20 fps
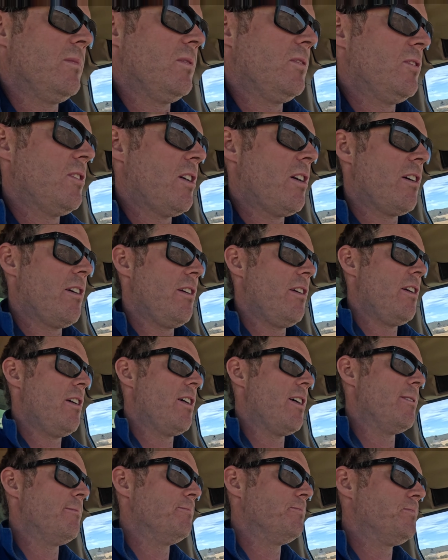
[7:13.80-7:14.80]
So
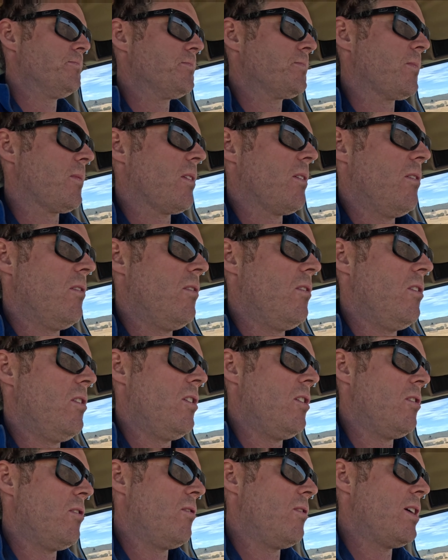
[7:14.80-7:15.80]
yeah,
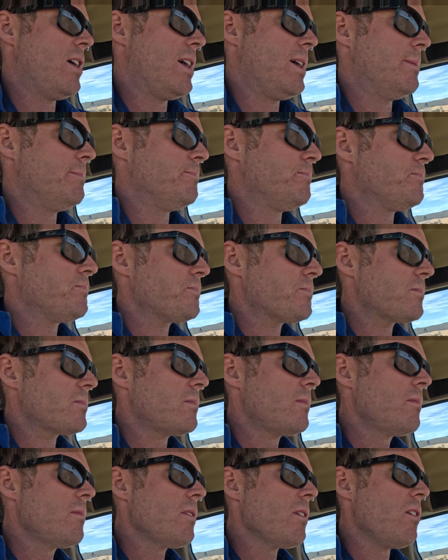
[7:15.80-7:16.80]
I'll
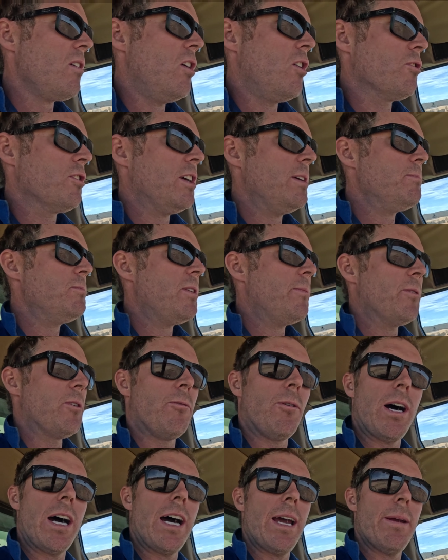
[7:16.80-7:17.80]
keep chipping
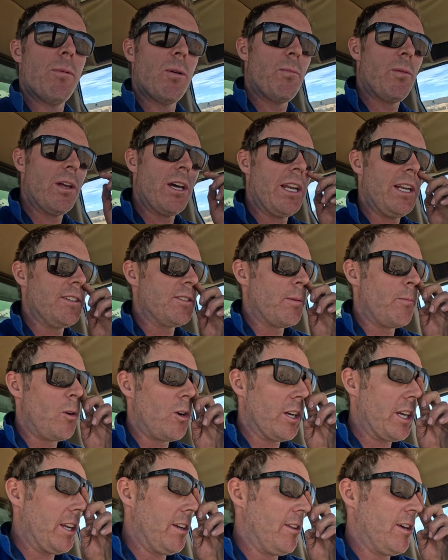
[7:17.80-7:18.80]
away. My plan is I
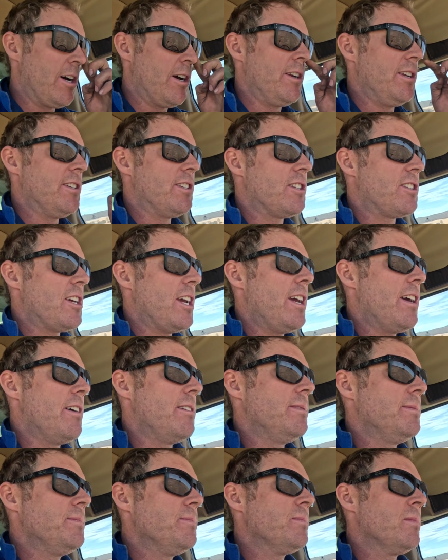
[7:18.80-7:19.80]
might get a load into
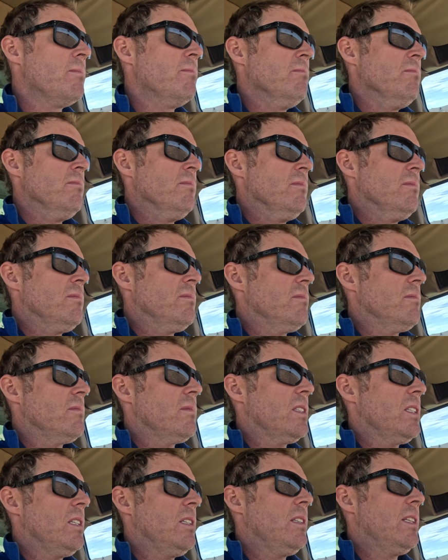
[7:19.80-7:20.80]
town
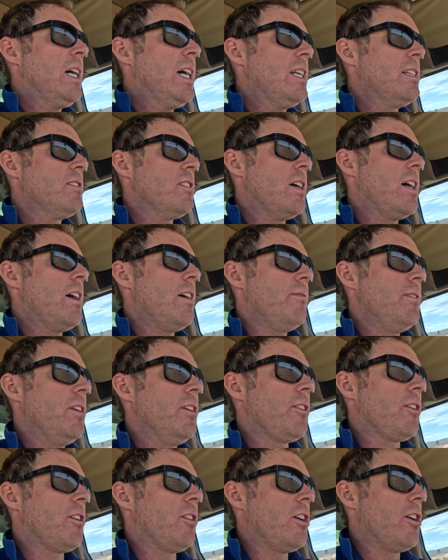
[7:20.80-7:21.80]
later today. I've
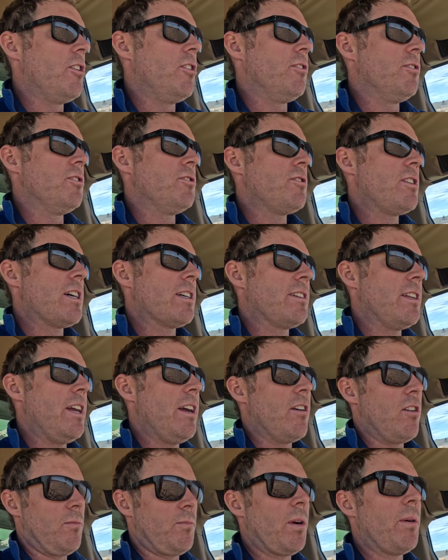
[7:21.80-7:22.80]
nearly got a load on the truck
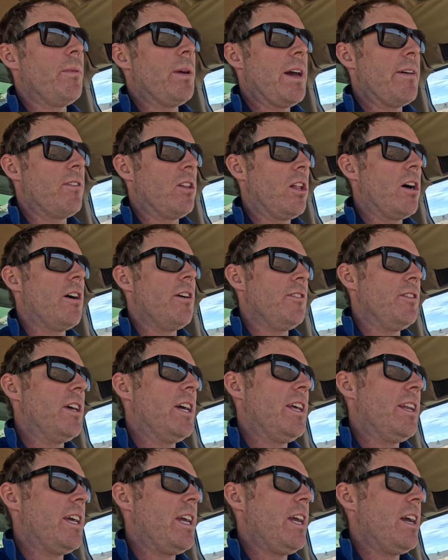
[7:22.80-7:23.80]
now. I'll probably have a load
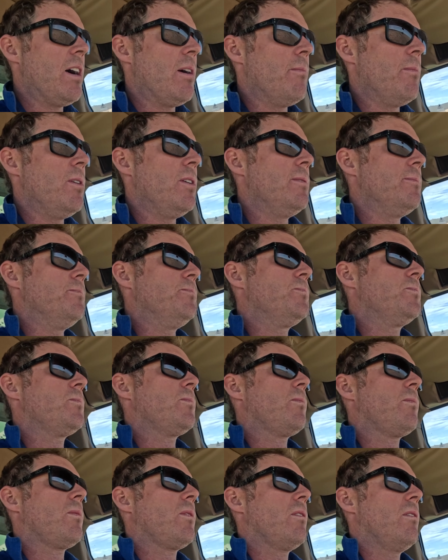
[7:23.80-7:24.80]
there now, but
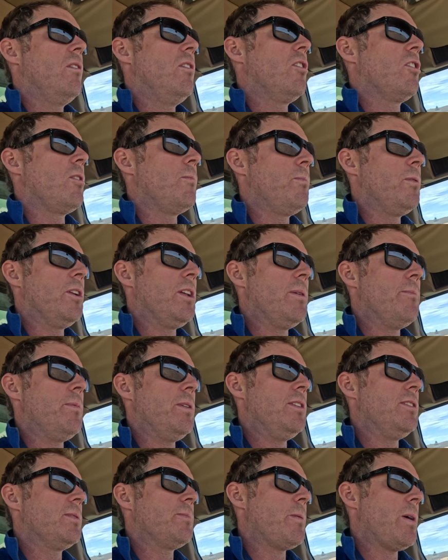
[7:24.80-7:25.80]
I've got plenty of
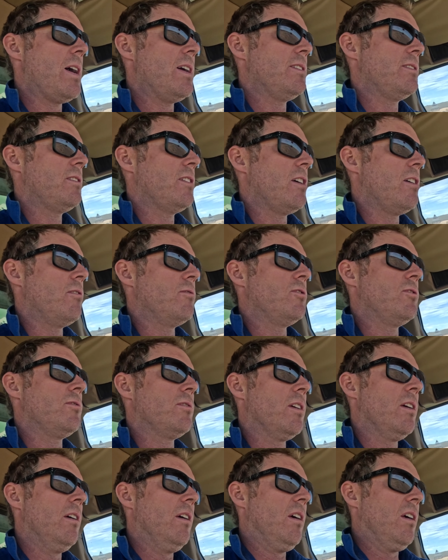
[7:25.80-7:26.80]
bin space, so I'll just
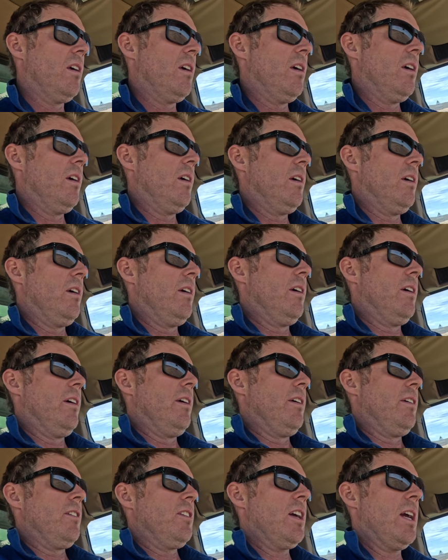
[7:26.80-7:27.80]

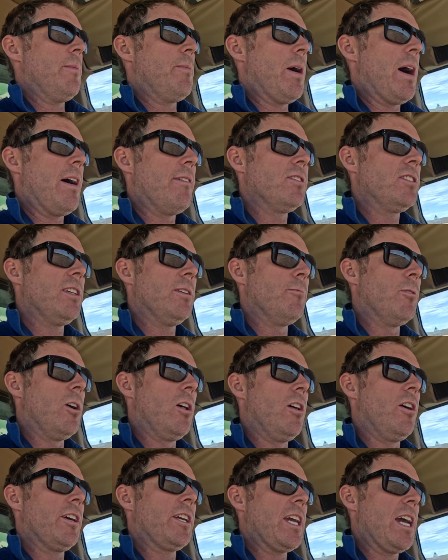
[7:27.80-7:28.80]
keep harvesting
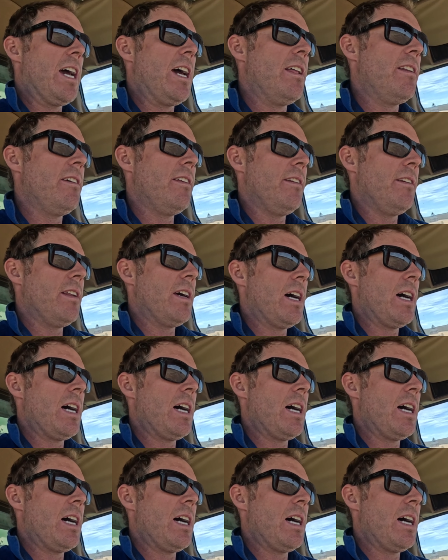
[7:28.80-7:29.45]
while I can, and